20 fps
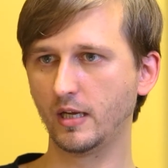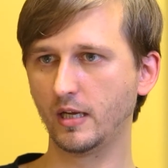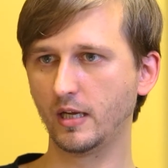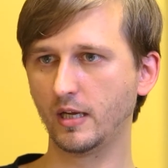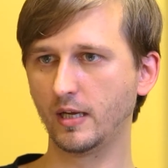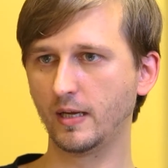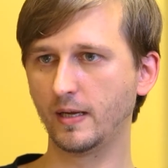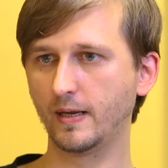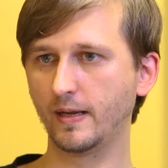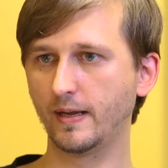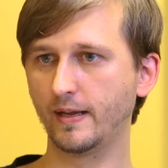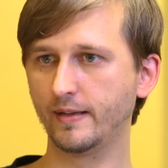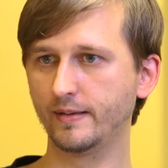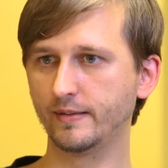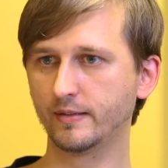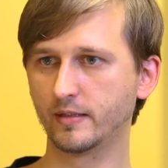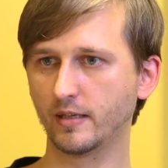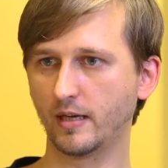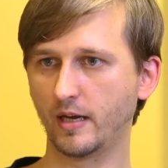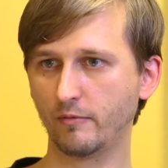
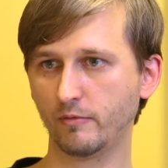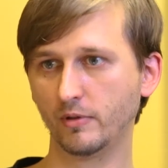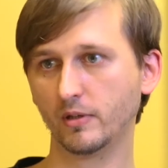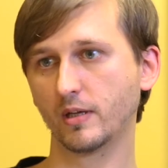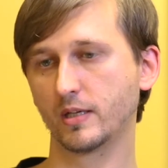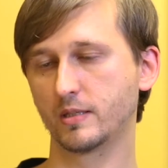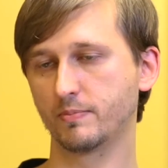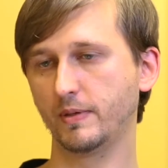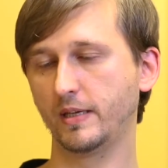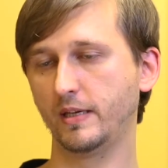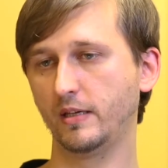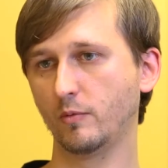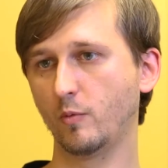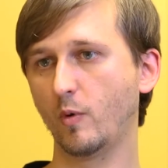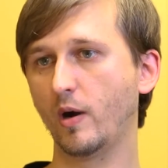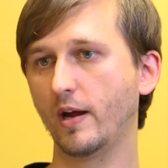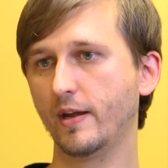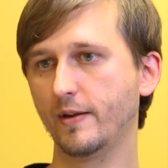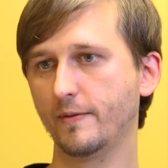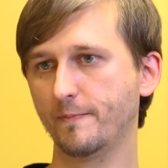and I will explain
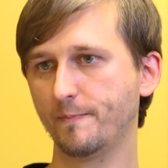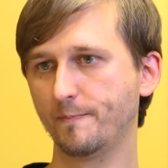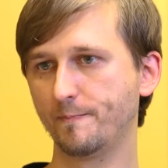why.